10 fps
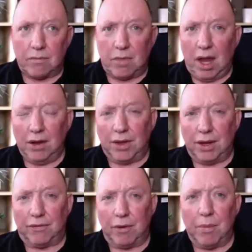And I
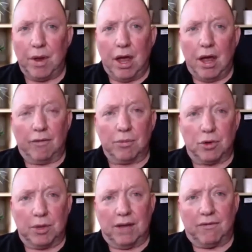think from from
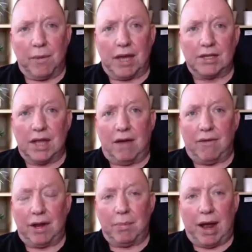some of the information that I've
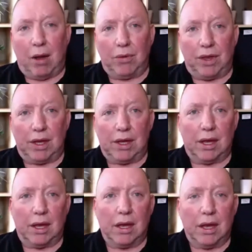read about the
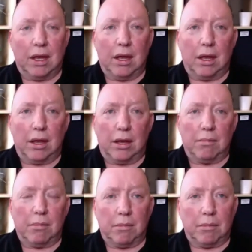uh,
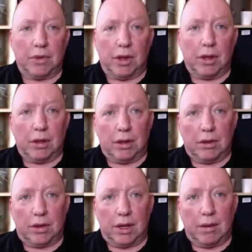um, the,
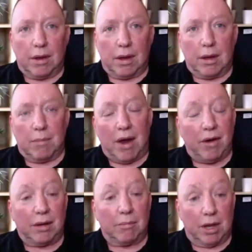the uh,
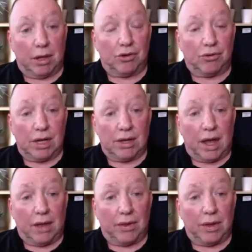American military,
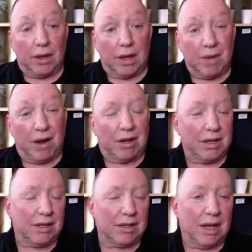that the
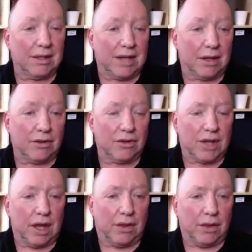American intelligence,
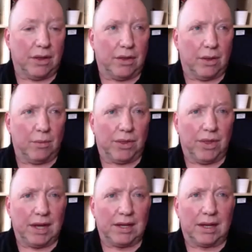that when
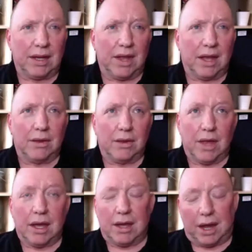they did it, they
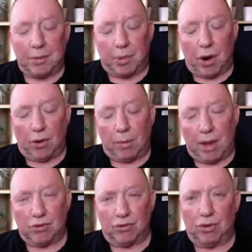they had a program
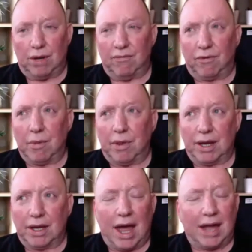that was running from I
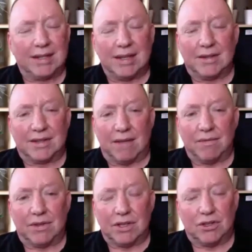think
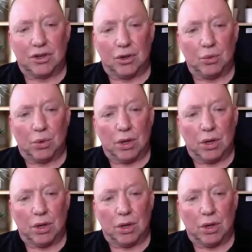1972